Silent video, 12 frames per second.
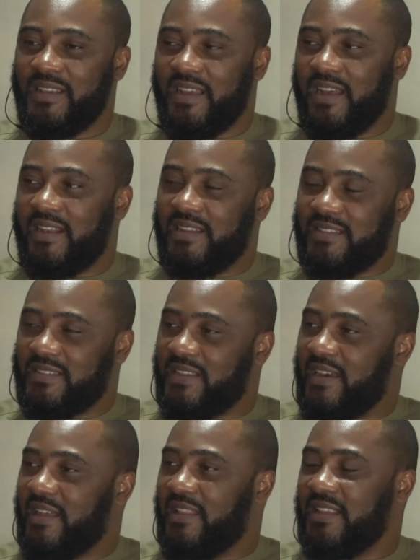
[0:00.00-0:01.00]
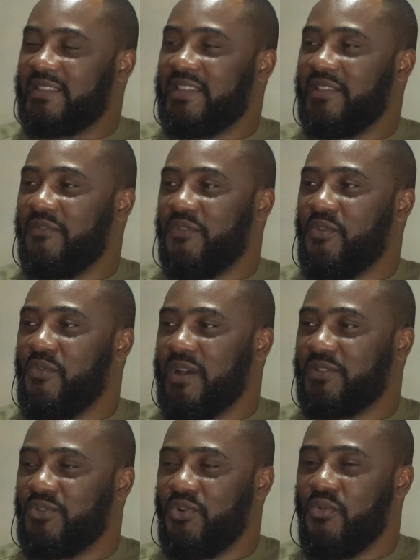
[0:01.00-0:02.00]
at least letting the
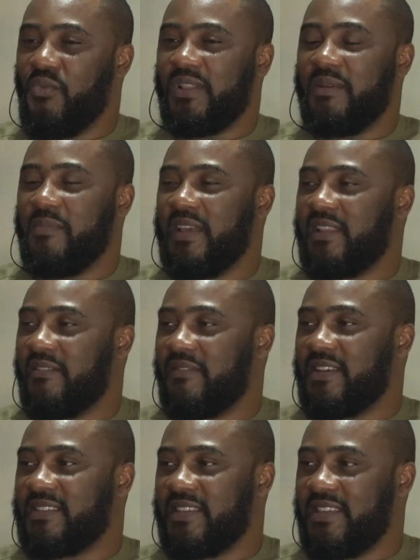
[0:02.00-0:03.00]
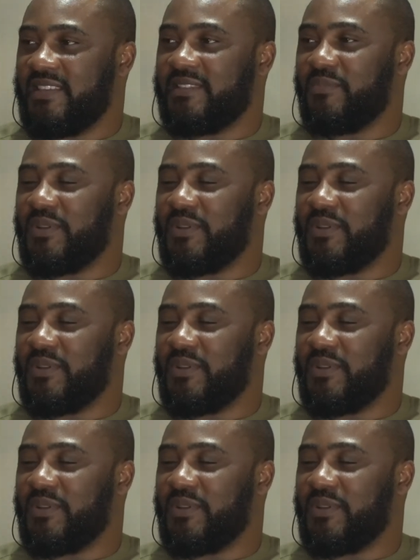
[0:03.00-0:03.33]
viewers know what the Metaverse is,